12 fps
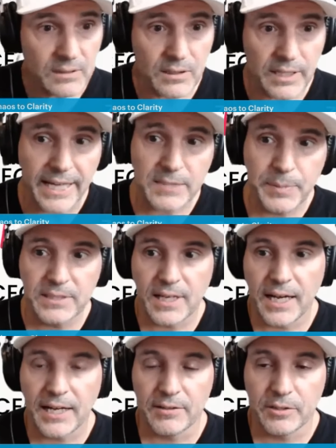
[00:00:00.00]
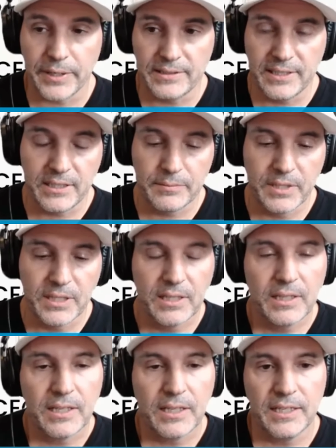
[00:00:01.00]
The last piece to hiring a great team
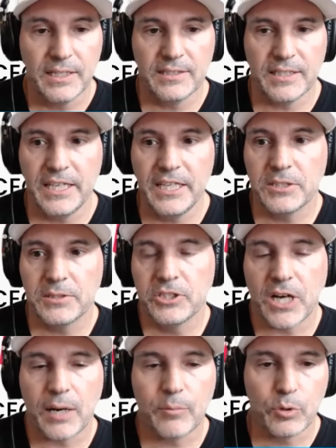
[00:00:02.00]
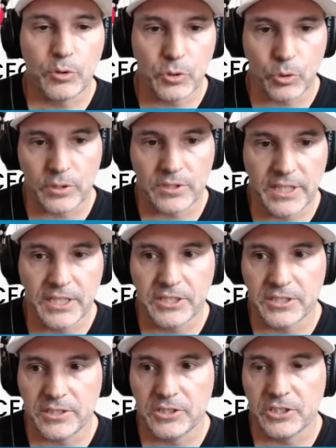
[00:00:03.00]
is each job role in your
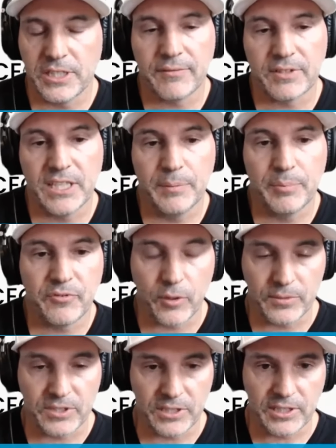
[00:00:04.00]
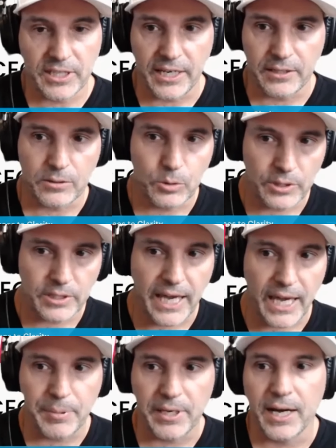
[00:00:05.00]
organization should have a key performance indicator or a
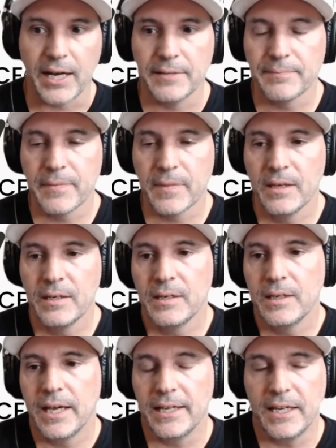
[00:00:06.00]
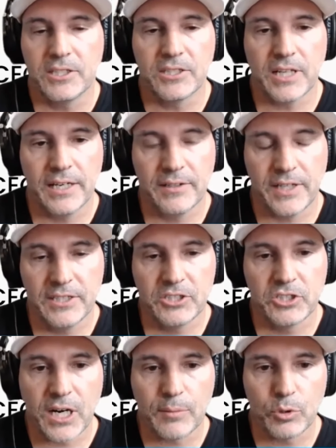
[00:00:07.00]
KPI. And they should
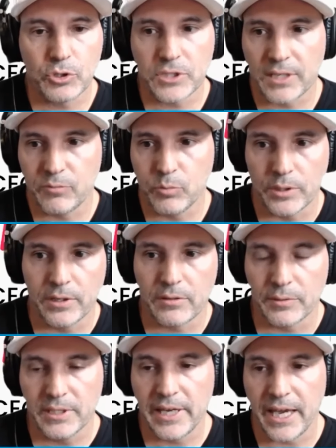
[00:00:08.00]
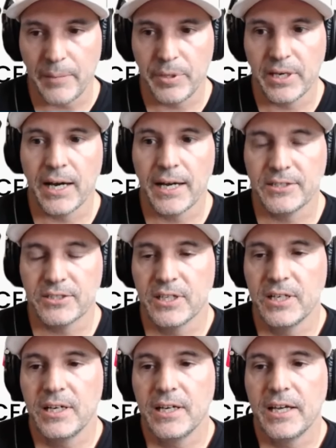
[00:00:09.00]
each job role should have one to three KPIs.
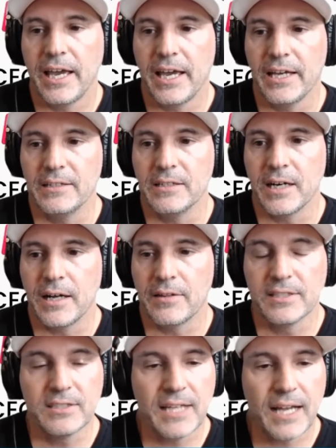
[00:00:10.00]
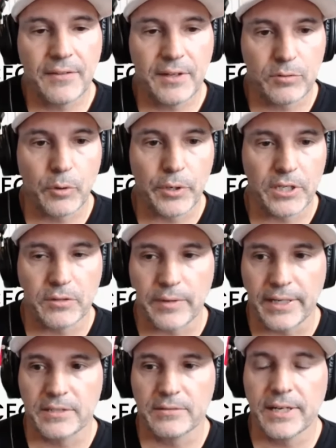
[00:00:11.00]
And uh, this is how they're rowing in the
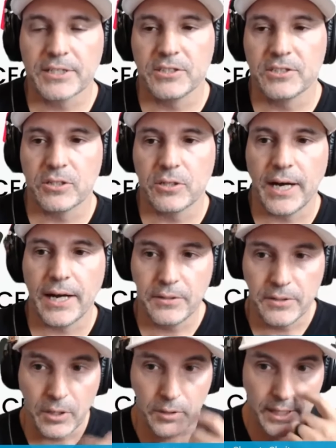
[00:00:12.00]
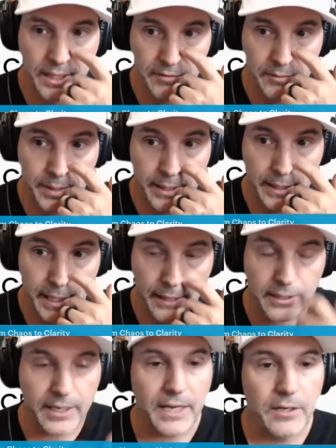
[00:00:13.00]
right direction. So how do you know that everybody?
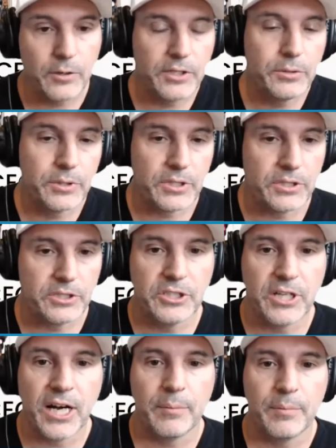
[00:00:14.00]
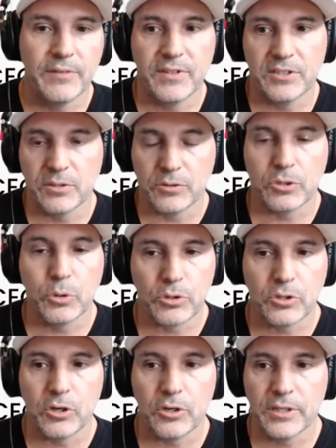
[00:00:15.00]
How do they know they're doing a good job if there's no
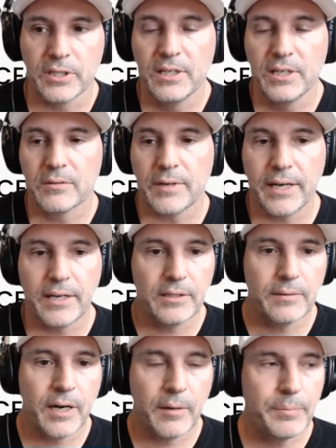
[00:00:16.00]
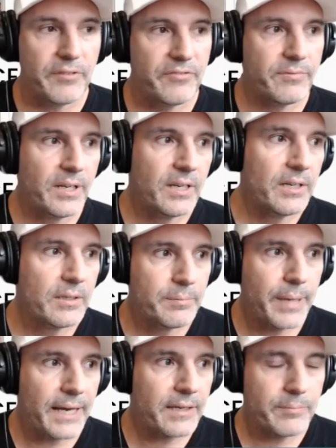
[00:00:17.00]
scorecard, right? Uh, bef-
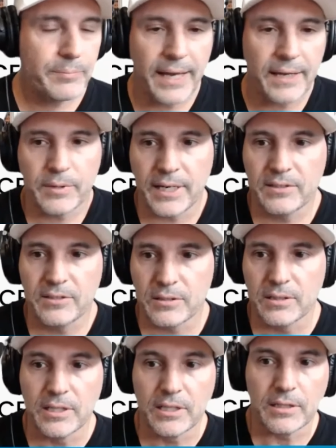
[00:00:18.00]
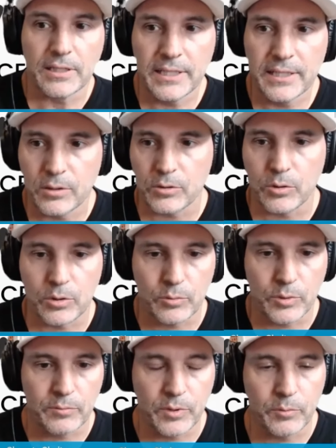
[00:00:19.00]
back back when I took little league or or
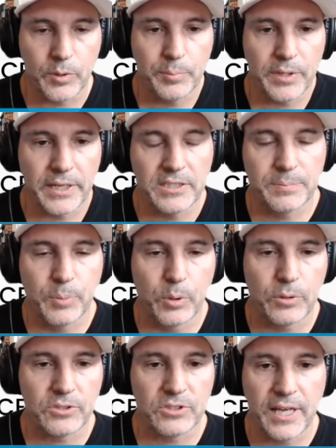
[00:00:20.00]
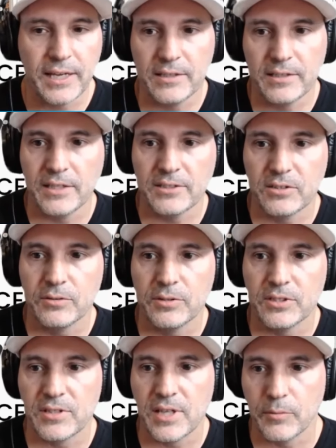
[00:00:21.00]
when when we played sports, they, they, used to do
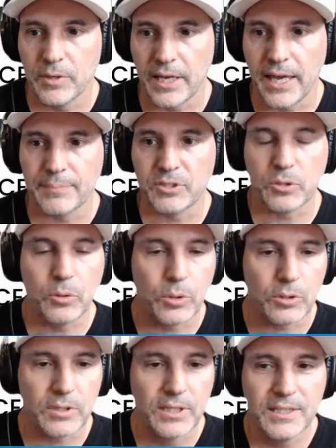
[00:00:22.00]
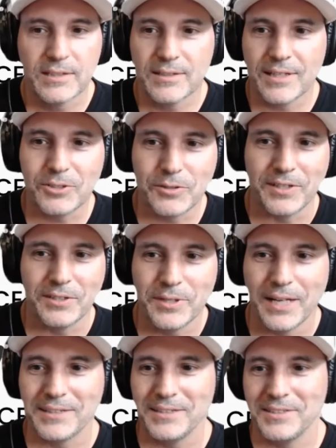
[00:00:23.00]
this thing where they kept score. Not sure they
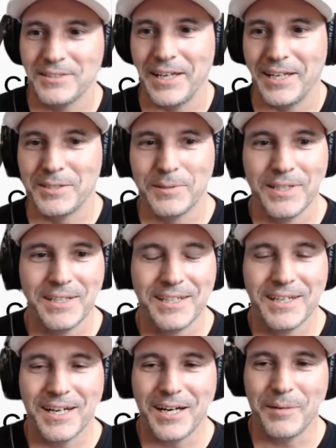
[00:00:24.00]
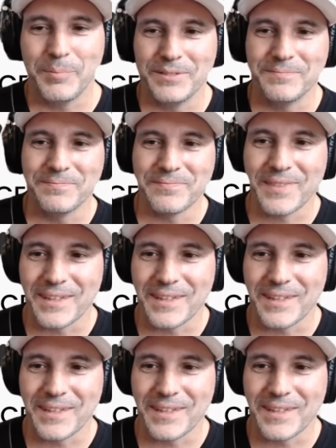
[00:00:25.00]
do that these days, uh, but